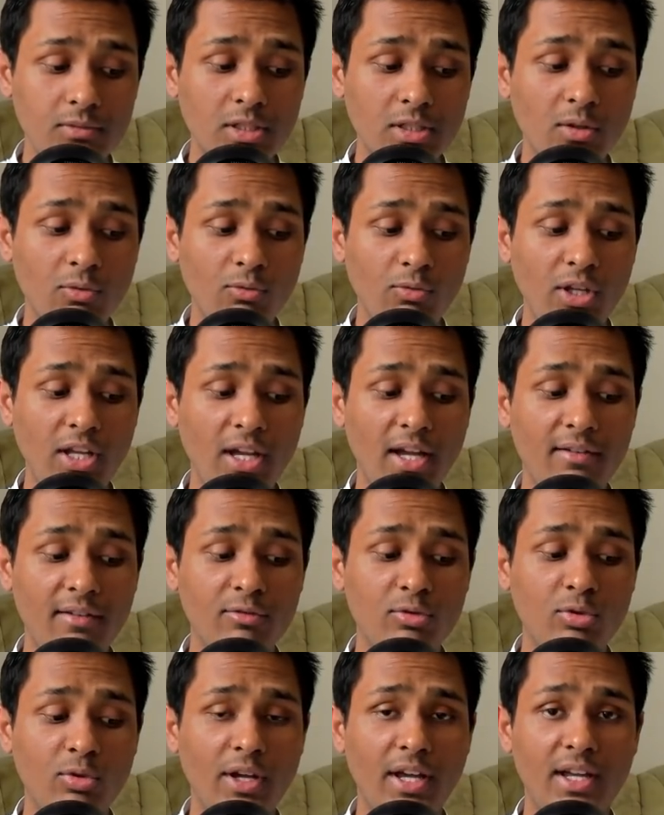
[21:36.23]
we
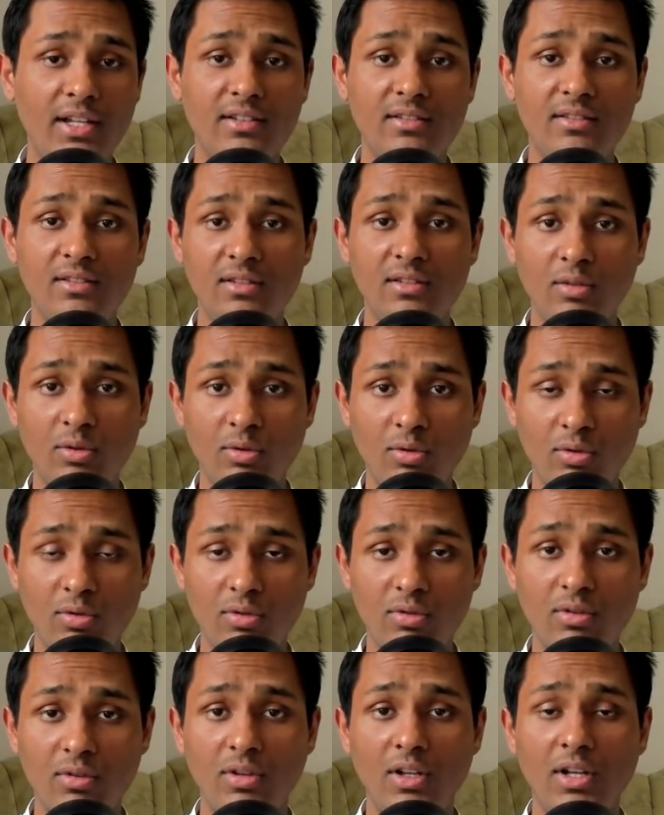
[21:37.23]
have to
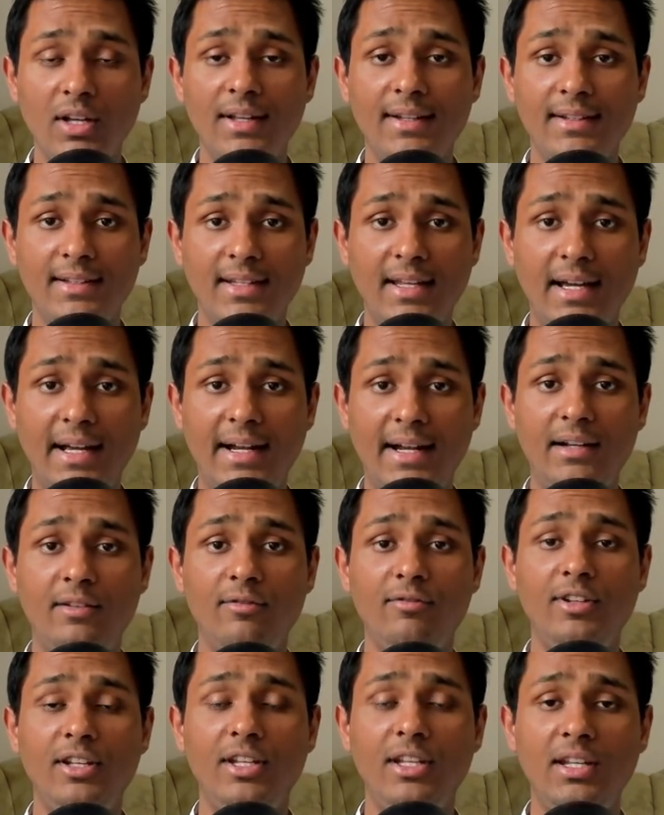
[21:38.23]
ensure that
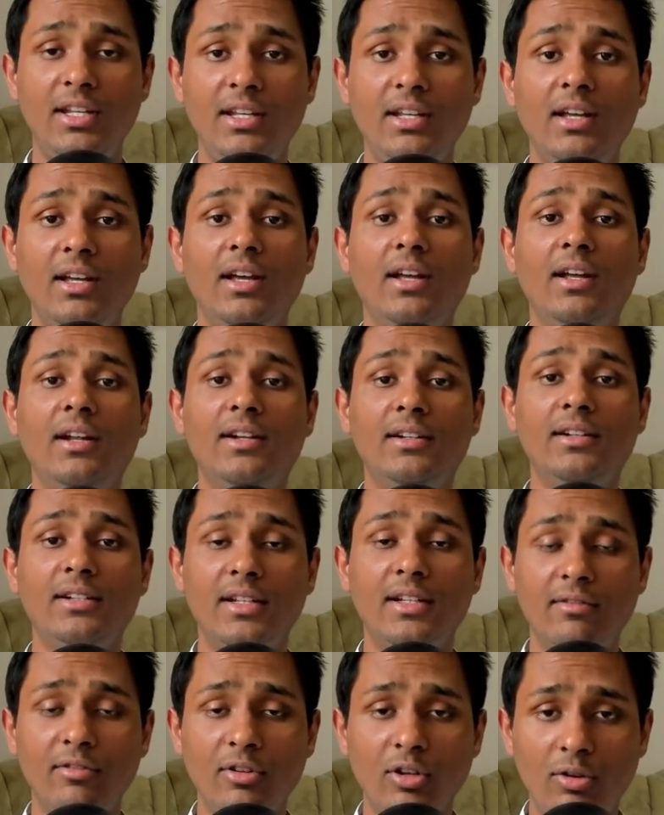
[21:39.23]
we
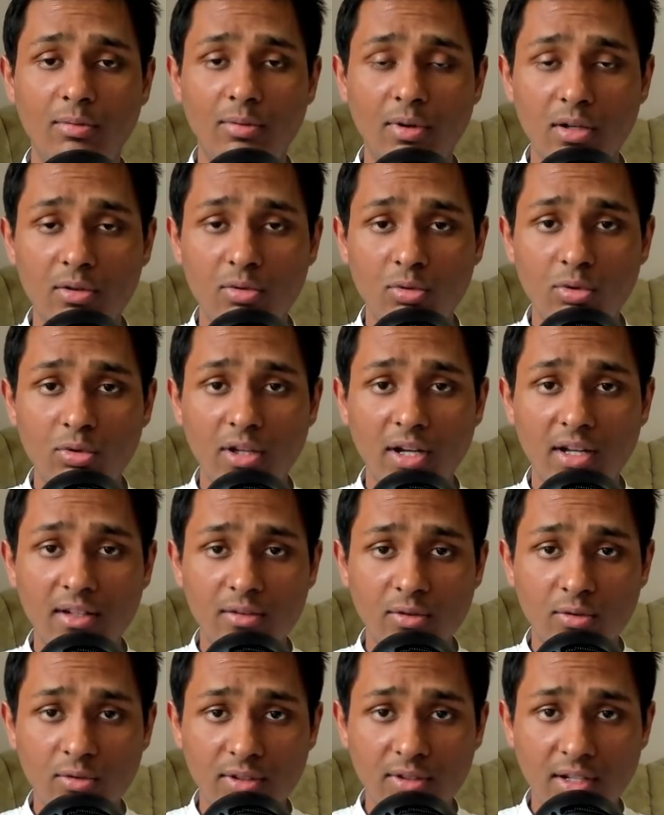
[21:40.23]
develop a good
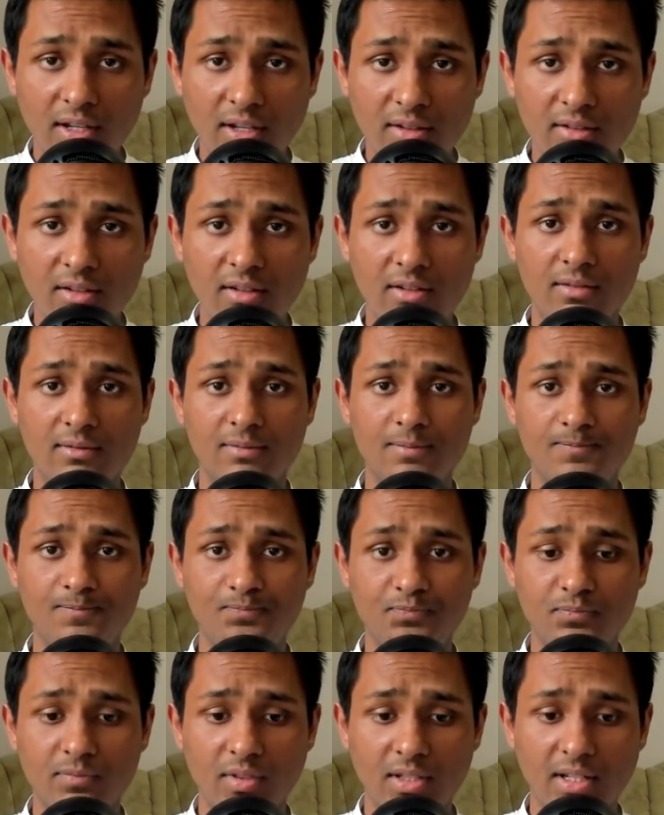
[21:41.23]
association,
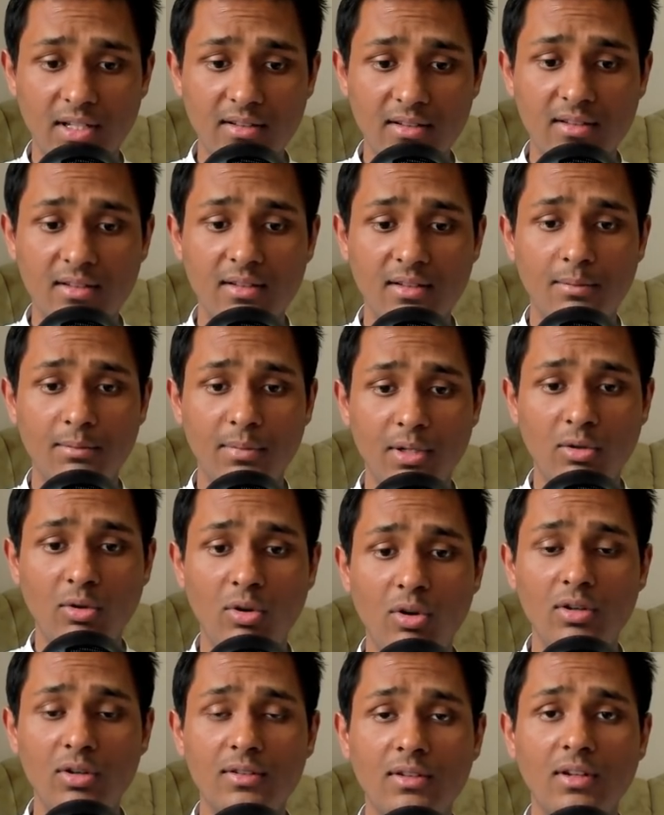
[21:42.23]
yes,
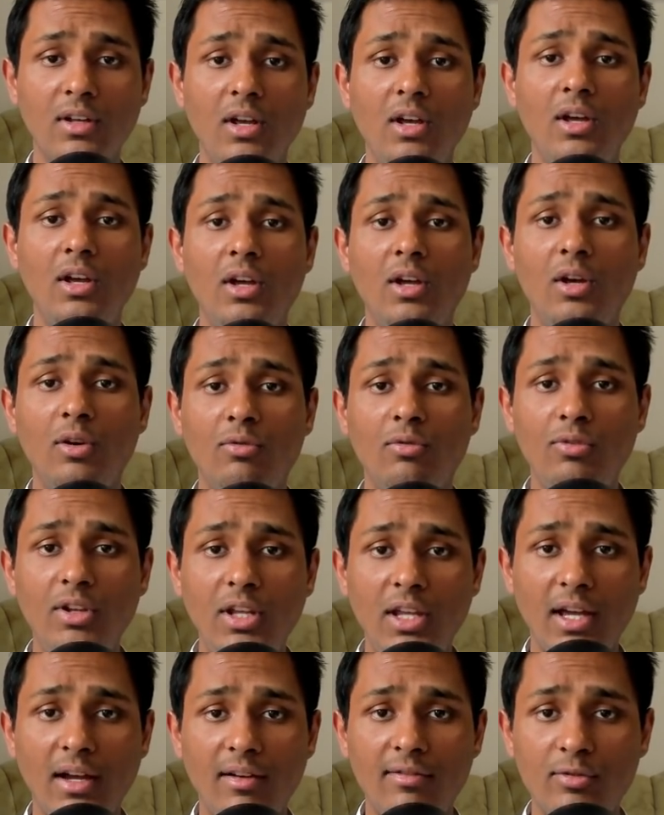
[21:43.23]
because
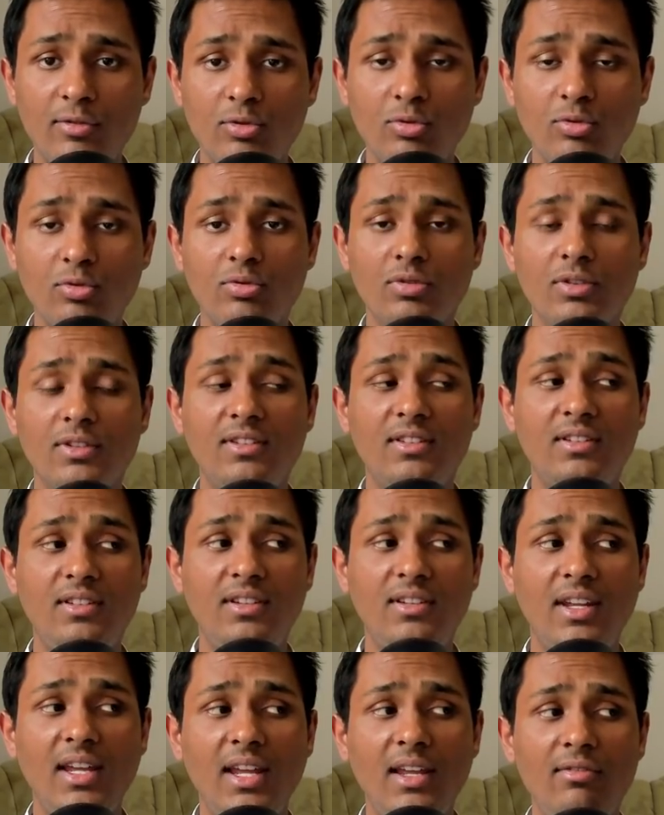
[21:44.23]
we have to
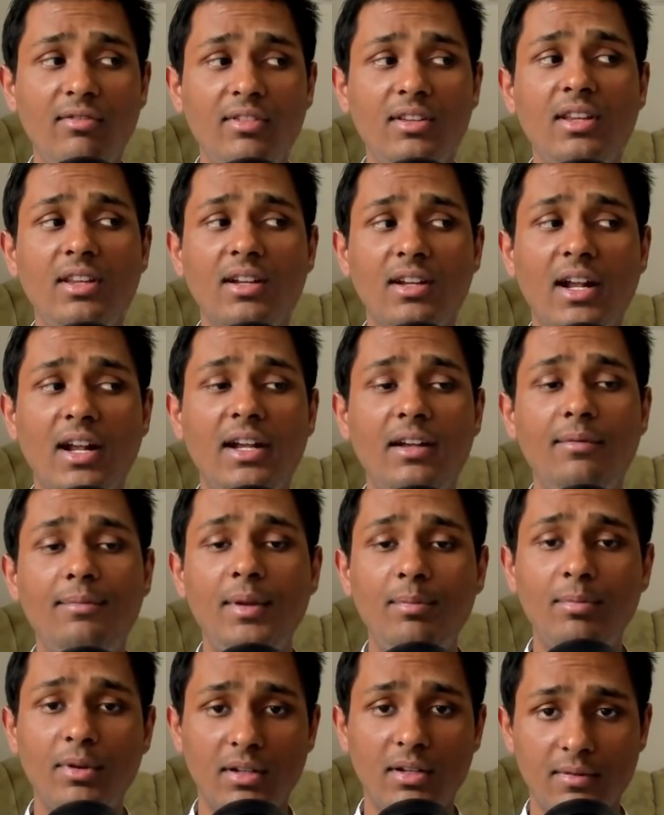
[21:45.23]
stay with the right
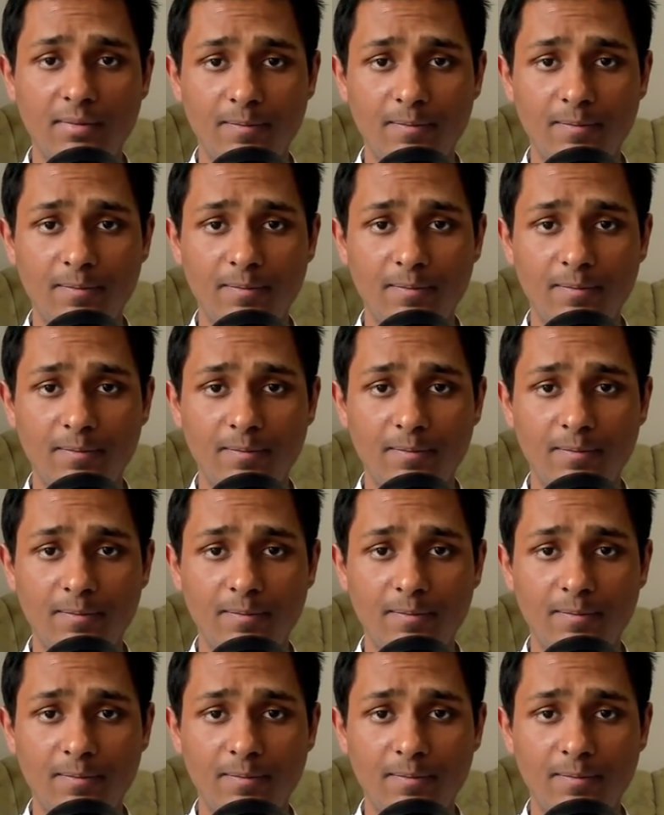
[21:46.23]
people,